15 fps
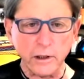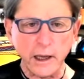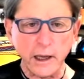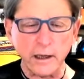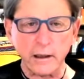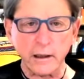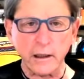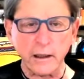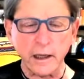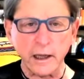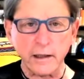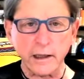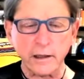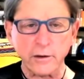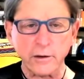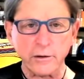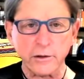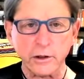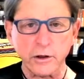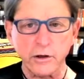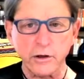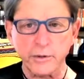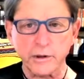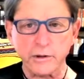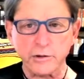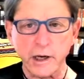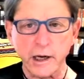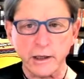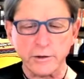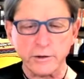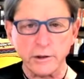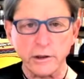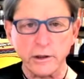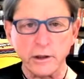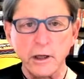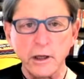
how they learned to cope in childhood.